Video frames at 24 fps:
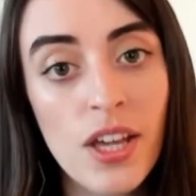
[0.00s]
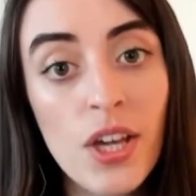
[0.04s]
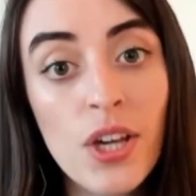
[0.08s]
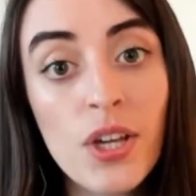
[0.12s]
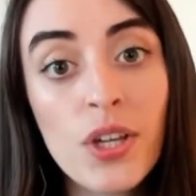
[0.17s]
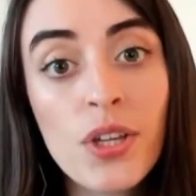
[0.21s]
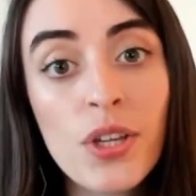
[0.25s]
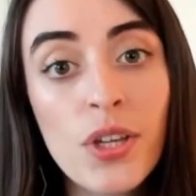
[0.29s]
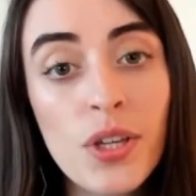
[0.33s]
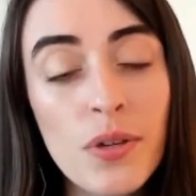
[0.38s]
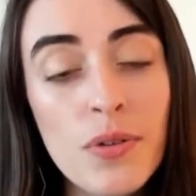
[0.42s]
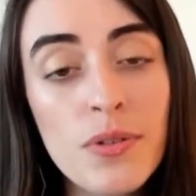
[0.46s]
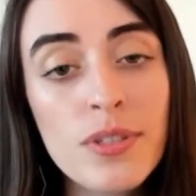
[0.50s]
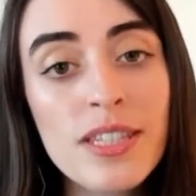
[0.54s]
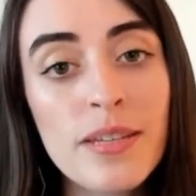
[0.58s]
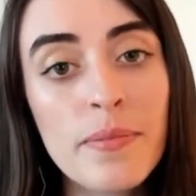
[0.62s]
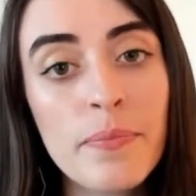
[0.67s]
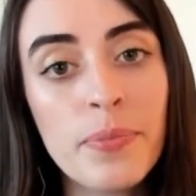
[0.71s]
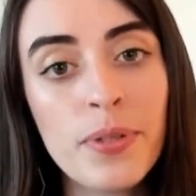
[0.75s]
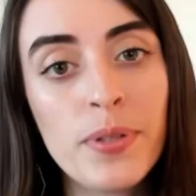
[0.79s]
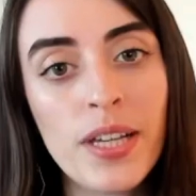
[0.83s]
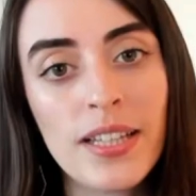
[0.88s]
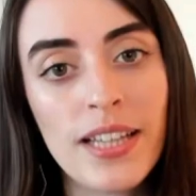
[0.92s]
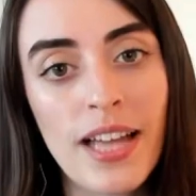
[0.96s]
Q
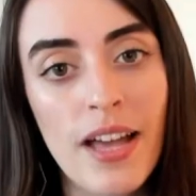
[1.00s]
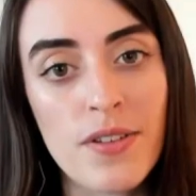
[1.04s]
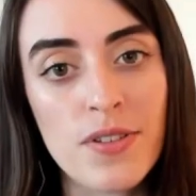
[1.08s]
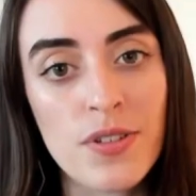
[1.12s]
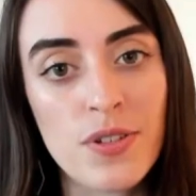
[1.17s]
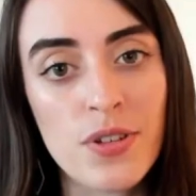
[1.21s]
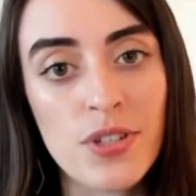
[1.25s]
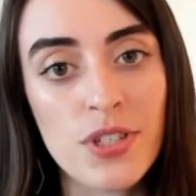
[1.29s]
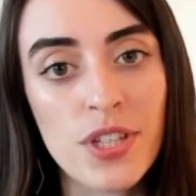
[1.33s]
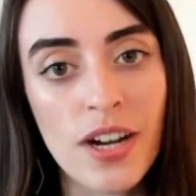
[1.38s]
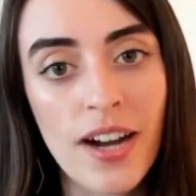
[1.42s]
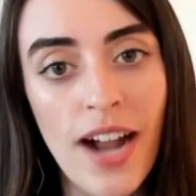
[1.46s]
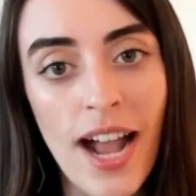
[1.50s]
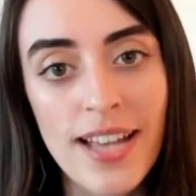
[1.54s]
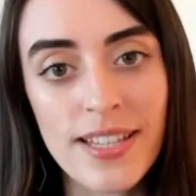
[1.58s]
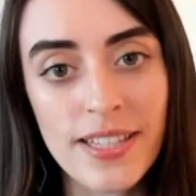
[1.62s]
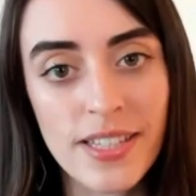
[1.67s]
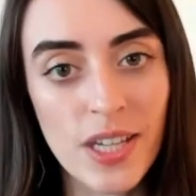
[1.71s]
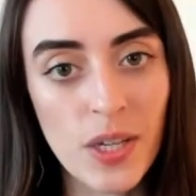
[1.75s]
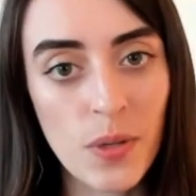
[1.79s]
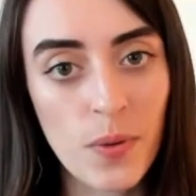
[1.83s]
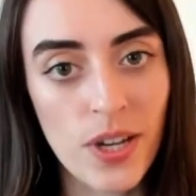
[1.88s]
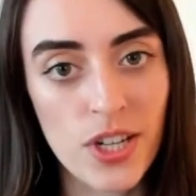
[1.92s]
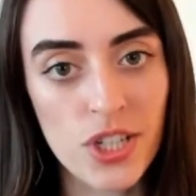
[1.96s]
simply allows you to start asking
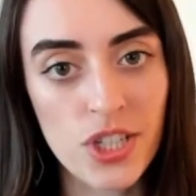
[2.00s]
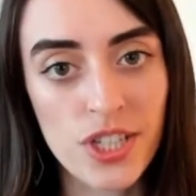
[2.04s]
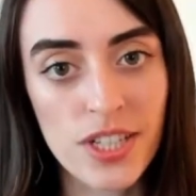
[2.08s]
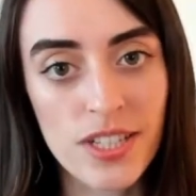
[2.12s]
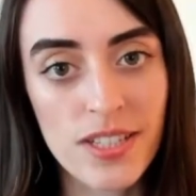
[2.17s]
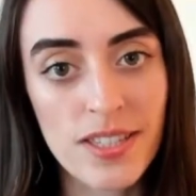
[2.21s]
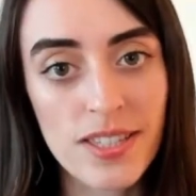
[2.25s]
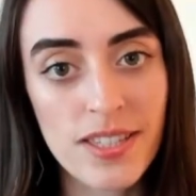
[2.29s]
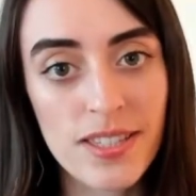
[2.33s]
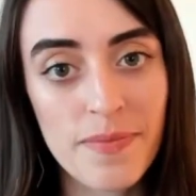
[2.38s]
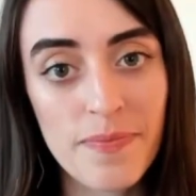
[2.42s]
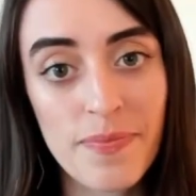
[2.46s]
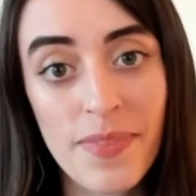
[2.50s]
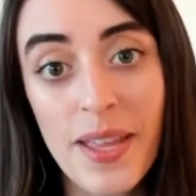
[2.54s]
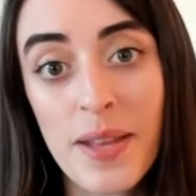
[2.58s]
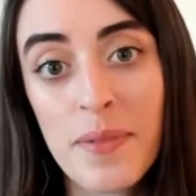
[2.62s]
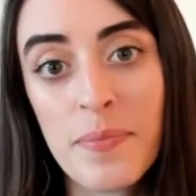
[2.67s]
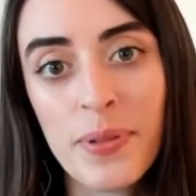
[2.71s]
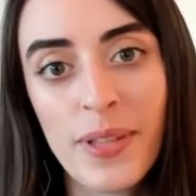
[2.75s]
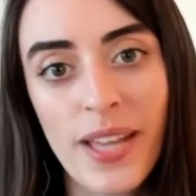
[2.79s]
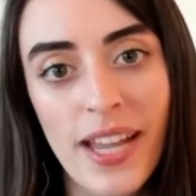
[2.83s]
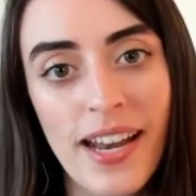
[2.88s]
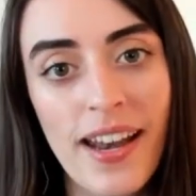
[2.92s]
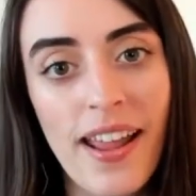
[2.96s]
questions in
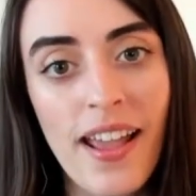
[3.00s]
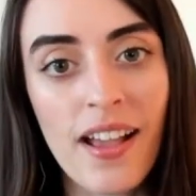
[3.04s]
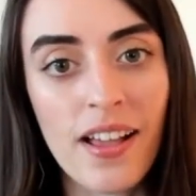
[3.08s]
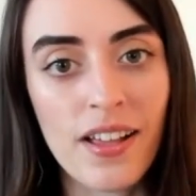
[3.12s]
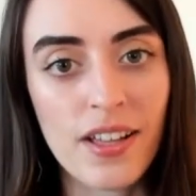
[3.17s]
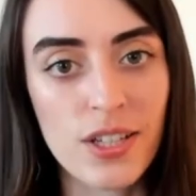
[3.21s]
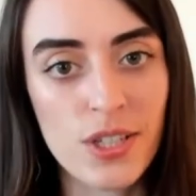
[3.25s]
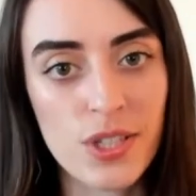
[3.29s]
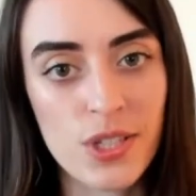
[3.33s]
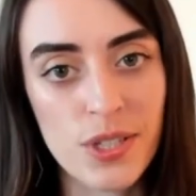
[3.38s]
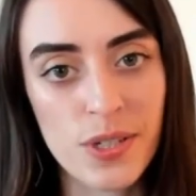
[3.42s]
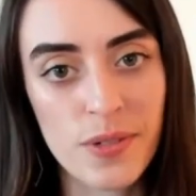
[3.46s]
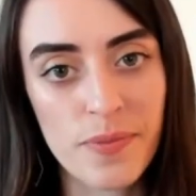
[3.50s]
plain English.